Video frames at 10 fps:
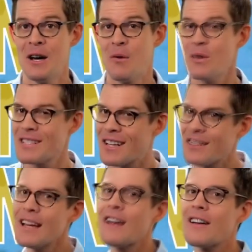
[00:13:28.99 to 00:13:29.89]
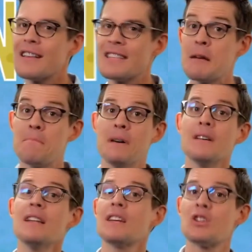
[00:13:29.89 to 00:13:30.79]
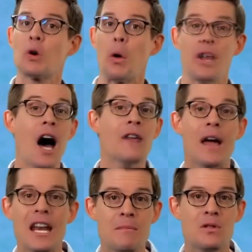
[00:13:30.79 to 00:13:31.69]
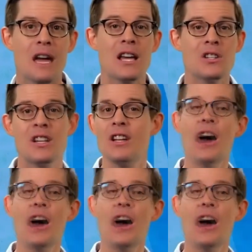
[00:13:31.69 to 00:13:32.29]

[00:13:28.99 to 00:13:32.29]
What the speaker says: What's clear is the ability to control non-random mutation and